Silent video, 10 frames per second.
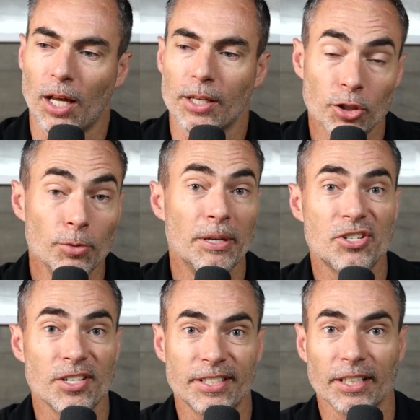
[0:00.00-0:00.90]
You
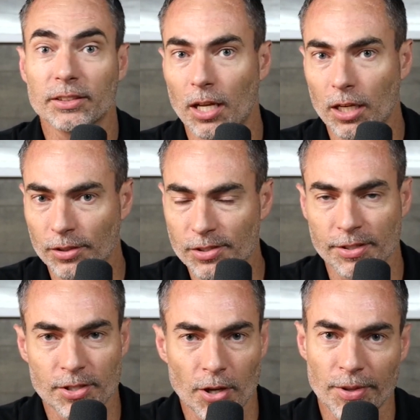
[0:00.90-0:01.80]
mentioned TikTok.
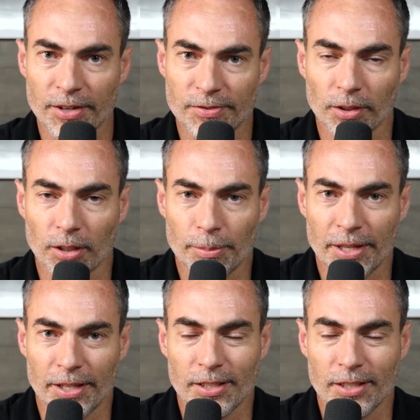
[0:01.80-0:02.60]
Let's go there for a little bit.